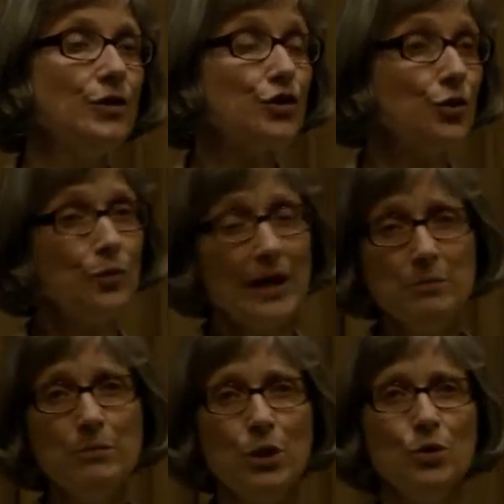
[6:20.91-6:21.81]
So
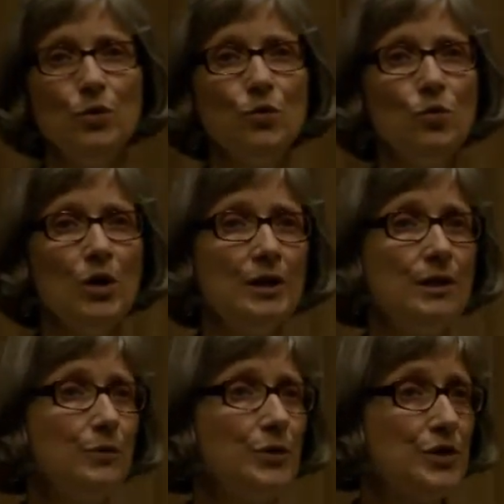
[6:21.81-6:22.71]
Rainbow one
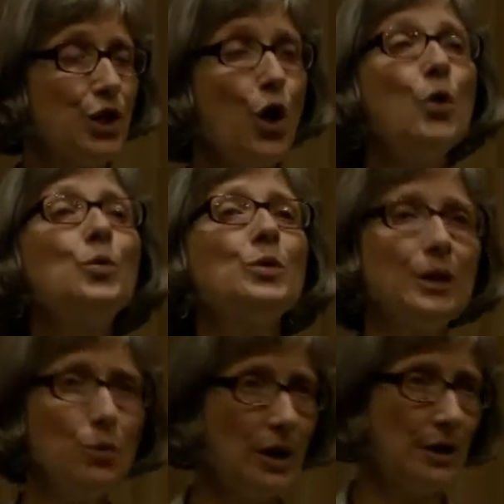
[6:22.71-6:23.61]
was the
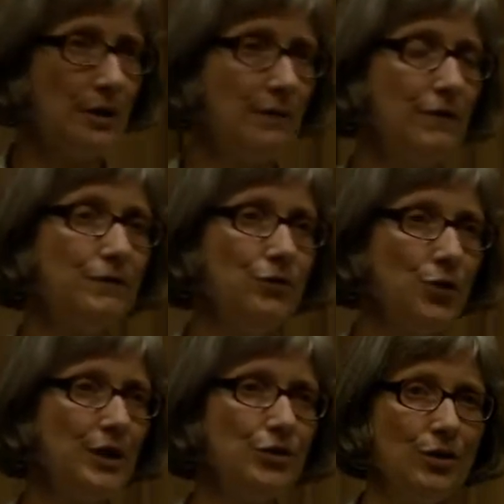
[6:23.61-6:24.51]
only one of the
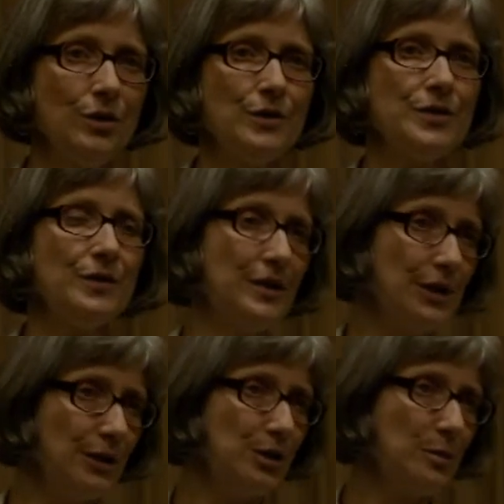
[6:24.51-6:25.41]
40 dogs that
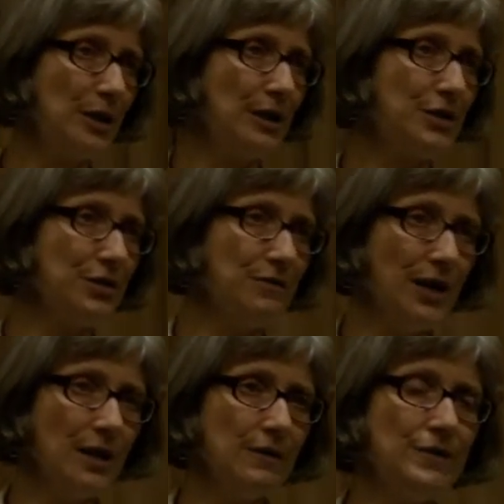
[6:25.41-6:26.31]
ultimately
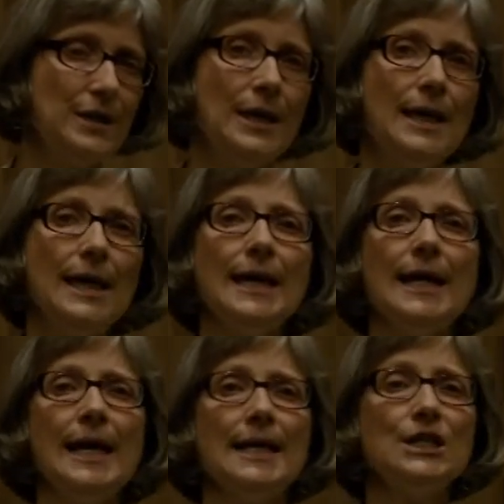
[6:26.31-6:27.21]
survived,
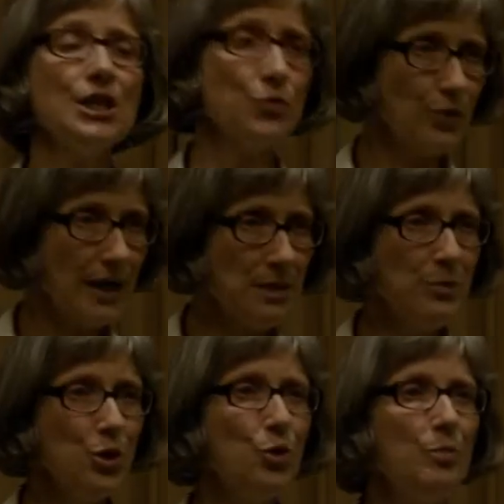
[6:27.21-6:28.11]
and
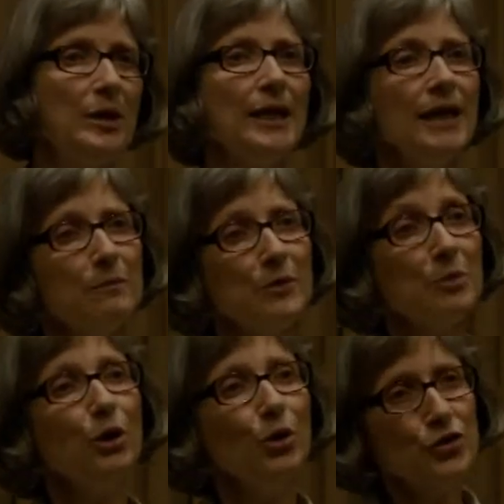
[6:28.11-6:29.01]
Rainbow became the
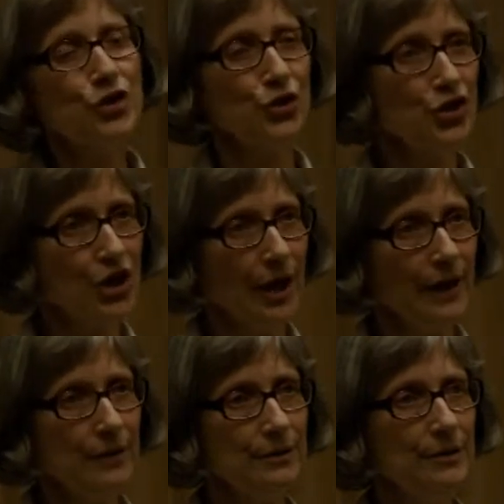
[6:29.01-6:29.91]
poster
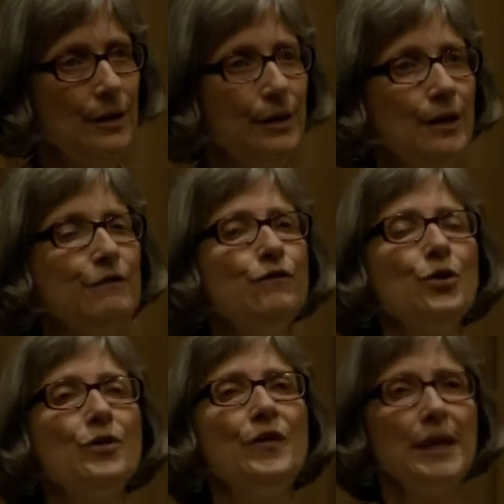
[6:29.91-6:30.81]
child
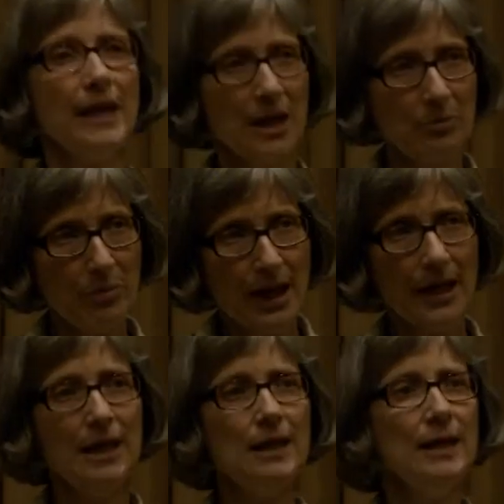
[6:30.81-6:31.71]
for the
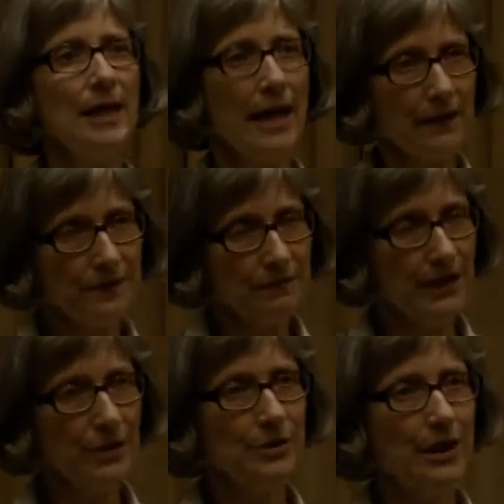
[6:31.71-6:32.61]
campaign at the
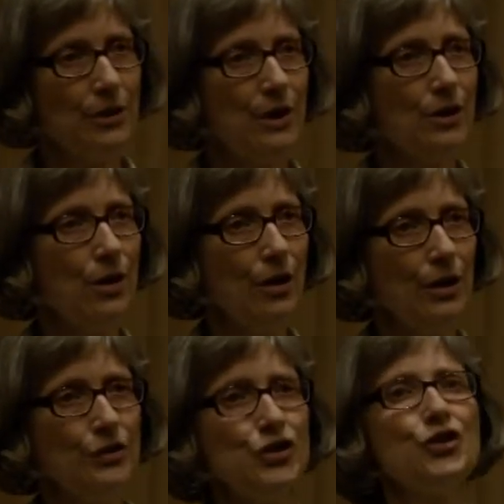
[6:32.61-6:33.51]
veterinary
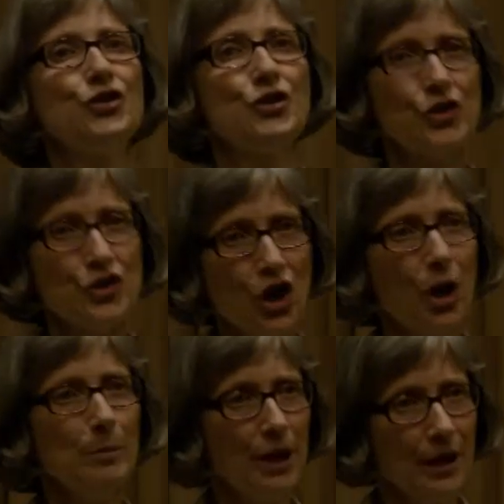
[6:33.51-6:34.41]
college to
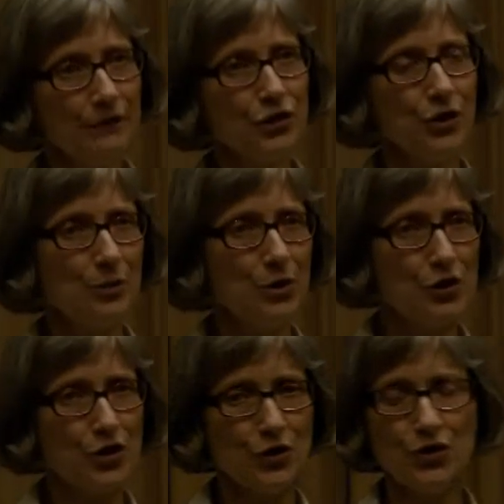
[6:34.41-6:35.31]
stop live terminal
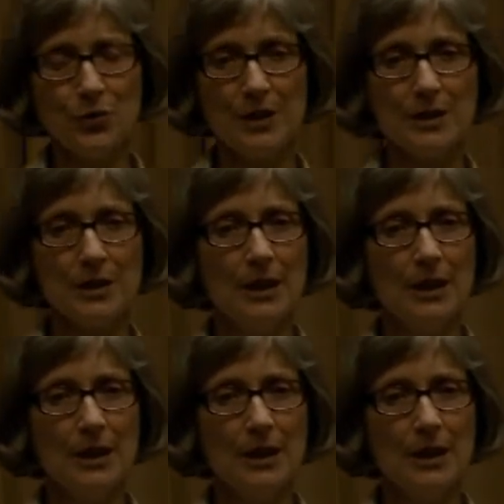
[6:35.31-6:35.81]
surgeries.